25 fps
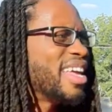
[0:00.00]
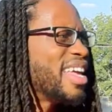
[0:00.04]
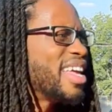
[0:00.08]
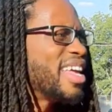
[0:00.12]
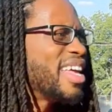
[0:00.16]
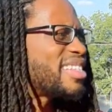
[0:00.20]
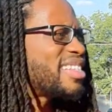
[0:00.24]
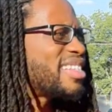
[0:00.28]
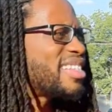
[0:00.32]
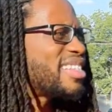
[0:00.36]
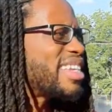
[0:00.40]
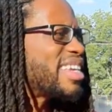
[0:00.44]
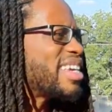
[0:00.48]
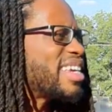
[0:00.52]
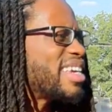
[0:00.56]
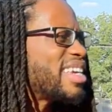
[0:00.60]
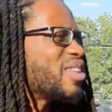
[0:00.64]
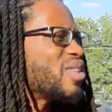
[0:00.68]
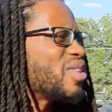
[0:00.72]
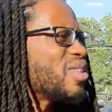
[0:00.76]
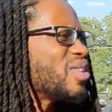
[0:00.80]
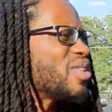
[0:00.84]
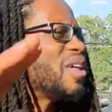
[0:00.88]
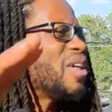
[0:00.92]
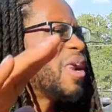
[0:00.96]

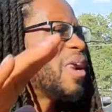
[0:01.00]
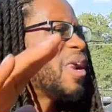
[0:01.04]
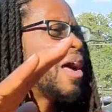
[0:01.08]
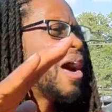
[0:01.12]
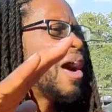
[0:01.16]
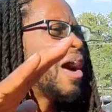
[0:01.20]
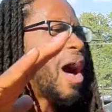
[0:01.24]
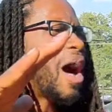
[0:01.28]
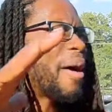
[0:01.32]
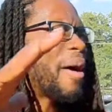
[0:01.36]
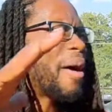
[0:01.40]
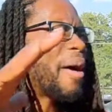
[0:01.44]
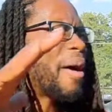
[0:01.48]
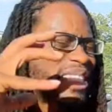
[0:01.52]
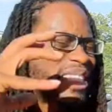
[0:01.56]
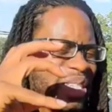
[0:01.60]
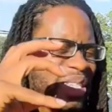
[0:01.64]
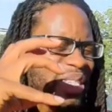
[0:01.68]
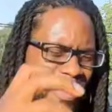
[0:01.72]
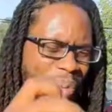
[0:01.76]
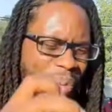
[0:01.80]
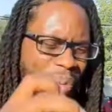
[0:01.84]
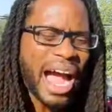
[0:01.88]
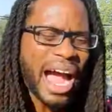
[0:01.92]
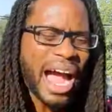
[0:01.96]
still
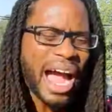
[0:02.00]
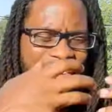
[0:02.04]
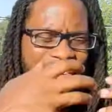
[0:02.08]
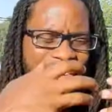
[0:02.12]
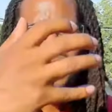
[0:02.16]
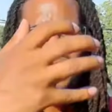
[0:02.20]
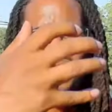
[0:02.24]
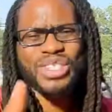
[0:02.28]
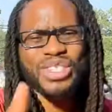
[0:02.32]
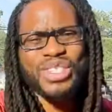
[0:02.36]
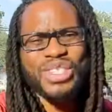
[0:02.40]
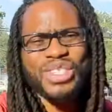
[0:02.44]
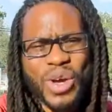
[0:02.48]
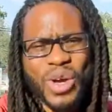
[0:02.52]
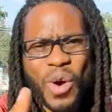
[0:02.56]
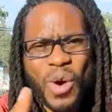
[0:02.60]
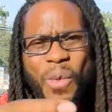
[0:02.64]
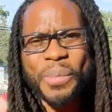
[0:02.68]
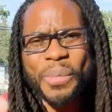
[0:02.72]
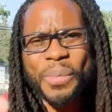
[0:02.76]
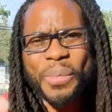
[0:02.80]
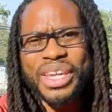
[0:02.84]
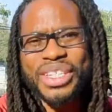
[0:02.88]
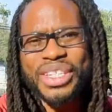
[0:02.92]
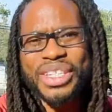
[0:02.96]
inspiring so
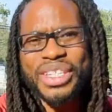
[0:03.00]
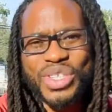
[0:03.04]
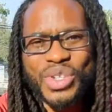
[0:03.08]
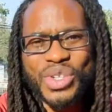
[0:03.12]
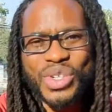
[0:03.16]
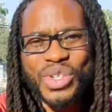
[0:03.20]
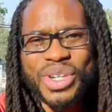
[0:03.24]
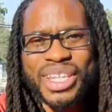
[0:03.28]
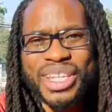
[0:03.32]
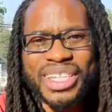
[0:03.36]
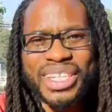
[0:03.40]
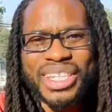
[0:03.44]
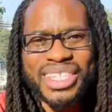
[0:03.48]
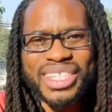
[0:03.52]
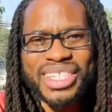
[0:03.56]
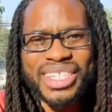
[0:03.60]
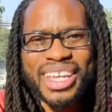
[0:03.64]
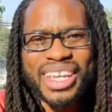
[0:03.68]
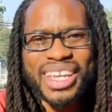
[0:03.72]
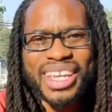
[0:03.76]
many students